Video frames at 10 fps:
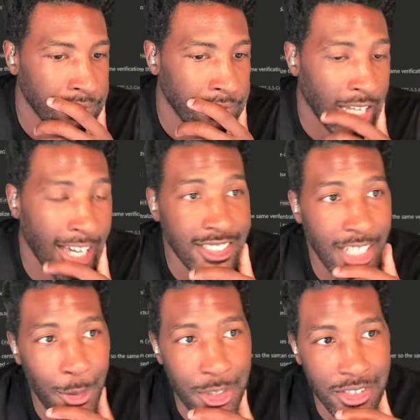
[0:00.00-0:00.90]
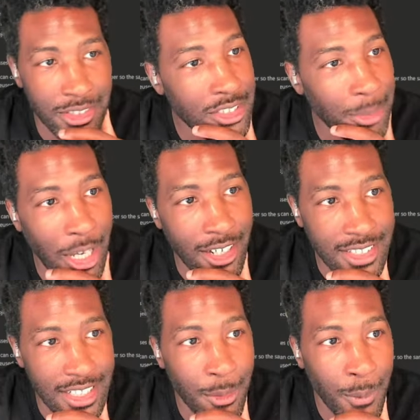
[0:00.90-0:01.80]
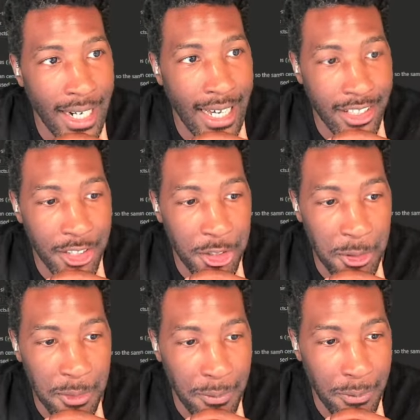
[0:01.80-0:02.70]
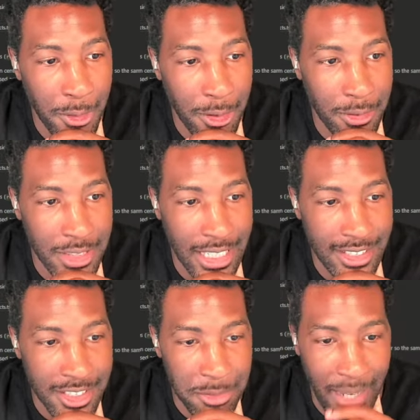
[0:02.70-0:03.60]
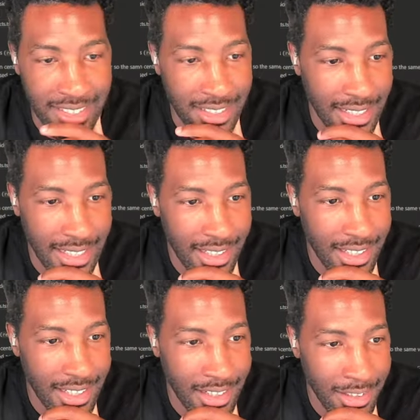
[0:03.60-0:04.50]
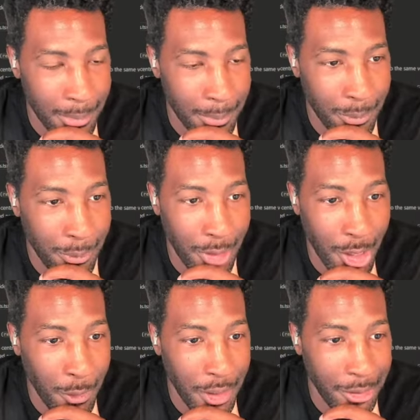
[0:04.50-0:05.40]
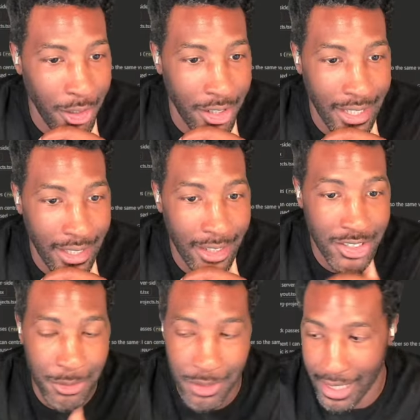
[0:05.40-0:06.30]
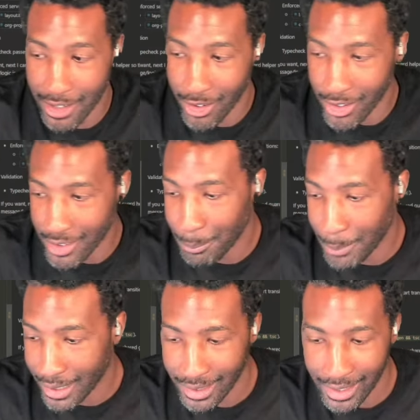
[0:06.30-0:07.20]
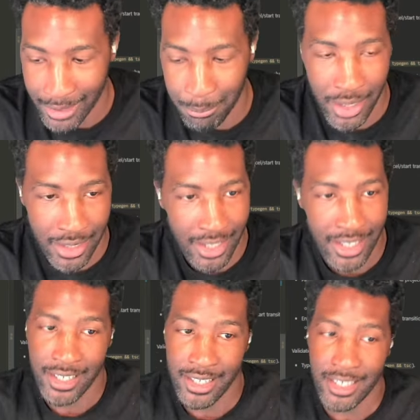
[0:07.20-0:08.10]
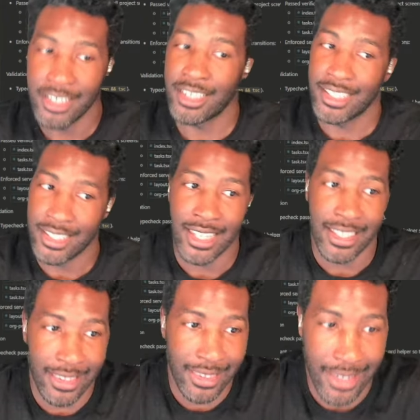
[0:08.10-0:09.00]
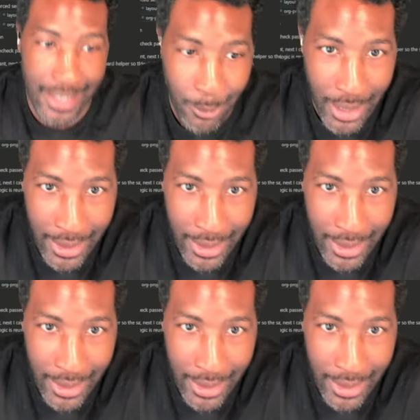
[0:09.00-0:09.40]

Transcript: Honestly, I wish some of y'all could see what I had to do to get this magic link flowing and working. That shit was kind of hard. I'm not gonna lie, but I think what I did